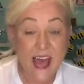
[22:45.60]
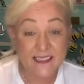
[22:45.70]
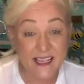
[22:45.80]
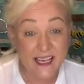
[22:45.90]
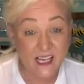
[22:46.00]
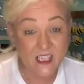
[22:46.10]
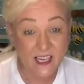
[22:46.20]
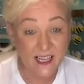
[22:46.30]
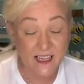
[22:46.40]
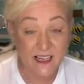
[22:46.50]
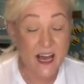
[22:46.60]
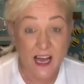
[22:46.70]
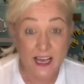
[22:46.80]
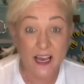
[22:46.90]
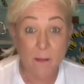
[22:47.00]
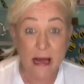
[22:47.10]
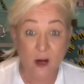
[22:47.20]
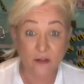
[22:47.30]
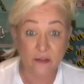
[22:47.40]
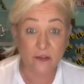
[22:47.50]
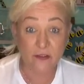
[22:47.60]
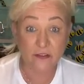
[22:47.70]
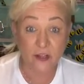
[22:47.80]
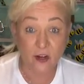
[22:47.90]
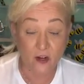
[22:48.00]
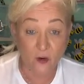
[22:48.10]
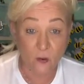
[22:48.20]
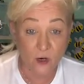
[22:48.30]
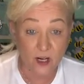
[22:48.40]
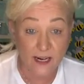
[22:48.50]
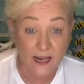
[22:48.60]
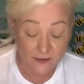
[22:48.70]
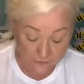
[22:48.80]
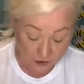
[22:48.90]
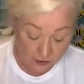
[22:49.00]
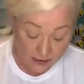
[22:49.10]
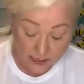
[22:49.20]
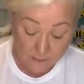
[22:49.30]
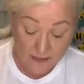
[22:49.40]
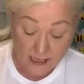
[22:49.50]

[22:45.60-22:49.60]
Yes, I actually, uh, I am out. So we're going to have to go to Hobby